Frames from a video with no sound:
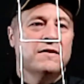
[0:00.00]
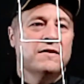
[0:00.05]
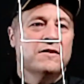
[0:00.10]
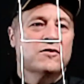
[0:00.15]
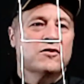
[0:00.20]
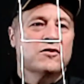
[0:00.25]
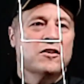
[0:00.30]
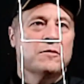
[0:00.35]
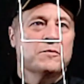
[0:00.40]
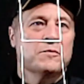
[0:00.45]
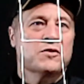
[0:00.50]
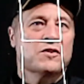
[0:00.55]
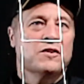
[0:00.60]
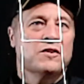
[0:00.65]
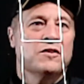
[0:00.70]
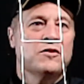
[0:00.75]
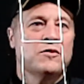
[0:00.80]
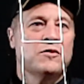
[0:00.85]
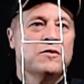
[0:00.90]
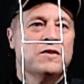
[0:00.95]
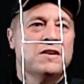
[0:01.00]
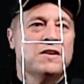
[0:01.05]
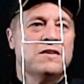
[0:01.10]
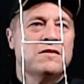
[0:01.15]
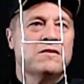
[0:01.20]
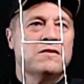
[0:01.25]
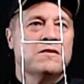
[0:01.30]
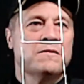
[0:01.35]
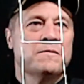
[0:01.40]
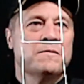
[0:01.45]
This arm is going to do
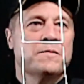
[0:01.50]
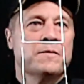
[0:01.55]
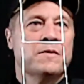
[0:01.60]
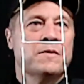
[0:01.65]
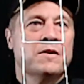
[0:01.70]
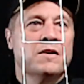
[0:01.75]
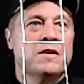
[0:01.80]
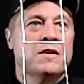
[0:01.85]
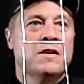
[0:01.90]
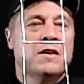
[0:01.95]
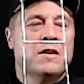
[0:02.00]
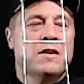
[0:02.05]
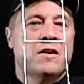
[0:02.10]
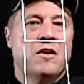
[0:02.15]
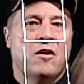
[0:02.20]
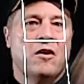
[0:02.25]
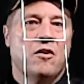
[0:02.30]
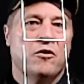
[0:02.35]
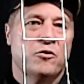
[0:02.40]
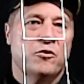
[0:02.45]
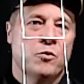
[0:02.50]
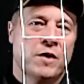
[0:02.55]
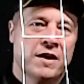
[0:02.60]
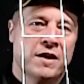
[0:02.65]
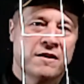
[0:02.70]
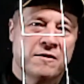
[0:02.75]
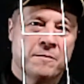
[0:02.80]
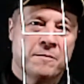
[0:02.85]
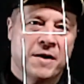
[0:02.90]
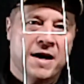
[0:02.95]
this all the
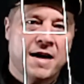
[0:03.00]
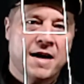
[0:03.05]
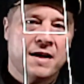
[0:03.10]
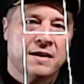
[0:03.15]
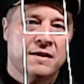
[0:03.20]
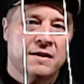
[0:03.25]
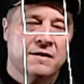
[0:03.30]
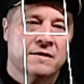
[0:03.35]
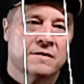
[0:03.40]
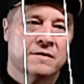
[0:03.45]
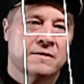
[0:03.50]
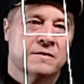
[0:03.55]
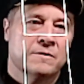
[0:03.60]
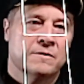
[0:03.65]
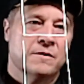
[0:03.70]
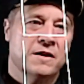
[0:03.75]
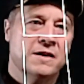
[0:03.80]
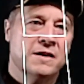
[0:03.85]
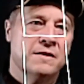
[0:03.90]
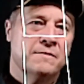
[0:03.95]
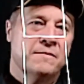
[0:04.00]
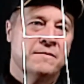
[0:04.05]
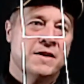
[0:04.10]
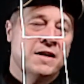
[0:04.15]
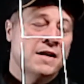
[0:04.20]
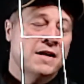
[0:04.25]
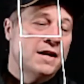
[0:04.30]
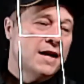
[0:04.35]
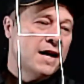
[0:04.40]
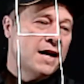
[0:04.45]
way to the back, right?
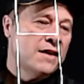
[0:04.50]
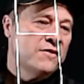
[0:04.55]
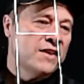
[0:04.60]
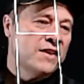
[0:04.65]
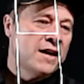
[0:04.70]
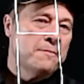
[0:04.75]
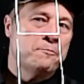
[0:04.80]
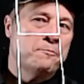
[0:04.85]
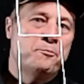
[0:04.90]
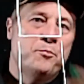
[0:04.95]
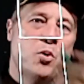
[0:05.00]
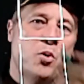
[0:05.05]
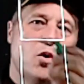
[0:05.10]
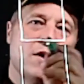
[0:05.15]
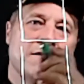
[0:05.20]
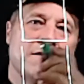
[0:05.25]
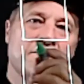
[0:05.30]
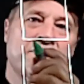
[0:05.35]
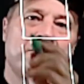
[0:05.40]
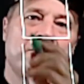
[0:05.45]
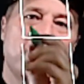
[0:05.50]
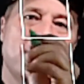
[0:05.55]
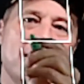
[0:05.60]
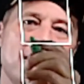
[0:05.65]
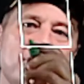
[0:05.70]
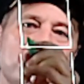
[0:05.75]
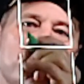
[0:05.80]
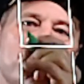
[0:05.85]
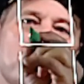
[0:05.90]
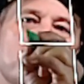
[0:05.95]
And then 0.5